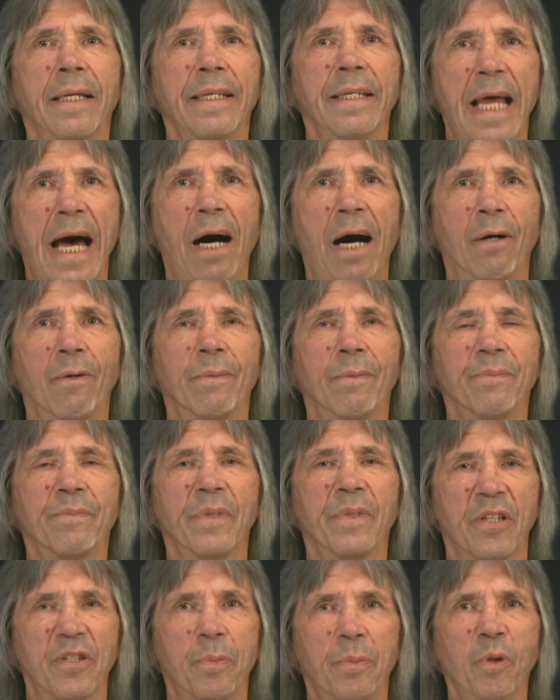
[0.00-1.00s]
Now,
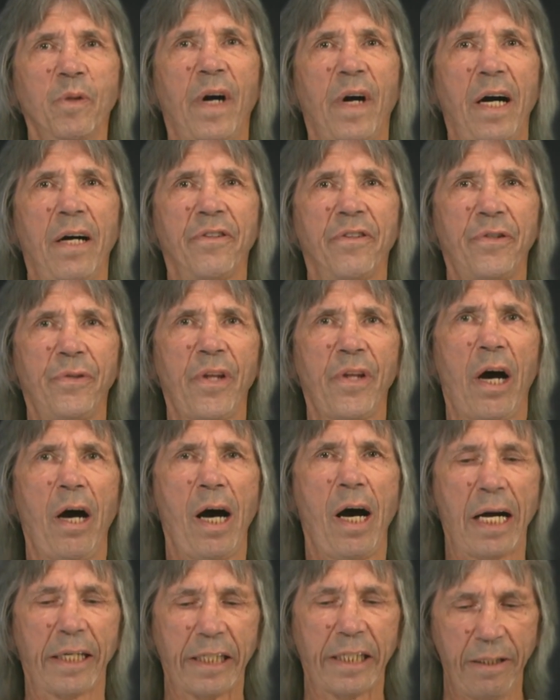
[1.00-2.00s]
let's move on to the
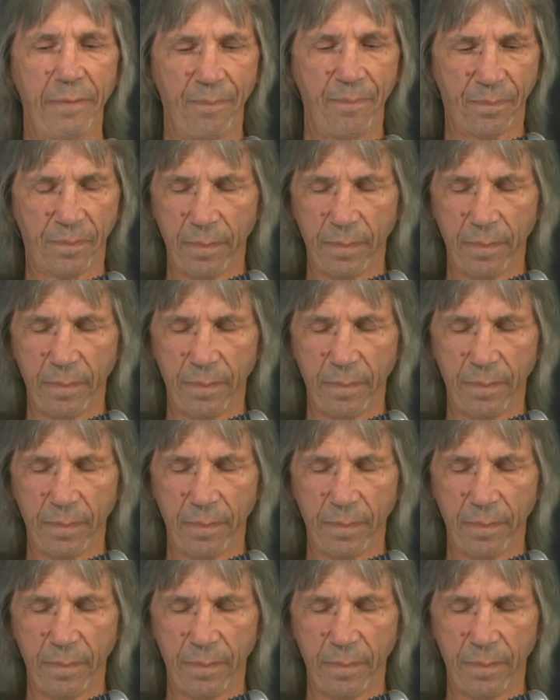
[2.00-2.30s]
hockey.